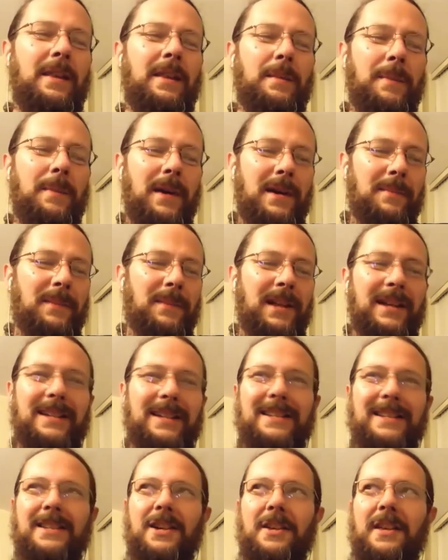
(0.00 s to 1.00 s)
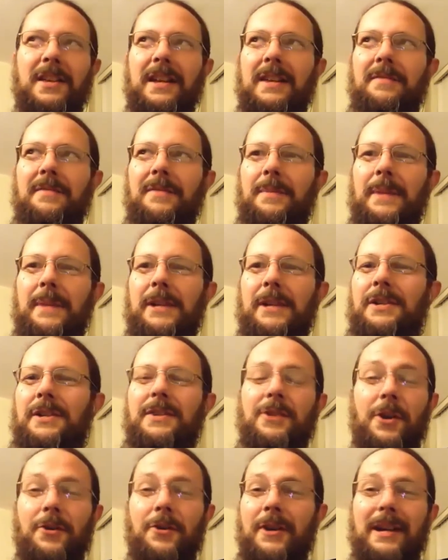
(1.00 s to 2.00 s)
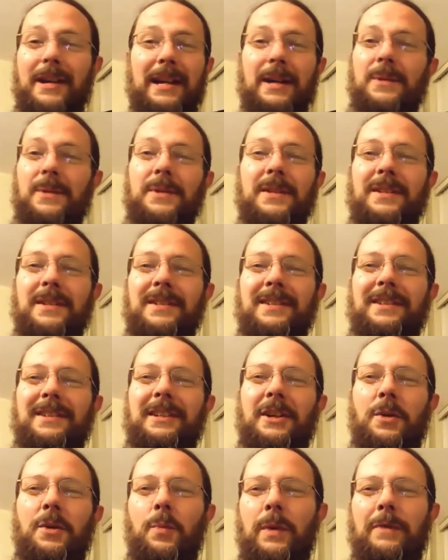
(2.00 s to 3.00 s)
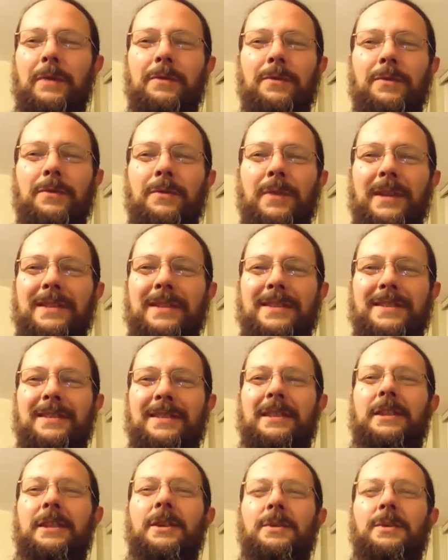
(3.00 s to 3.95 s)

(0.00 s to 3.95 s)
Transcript: and the bottom line is all that information is already out. You know, we've that's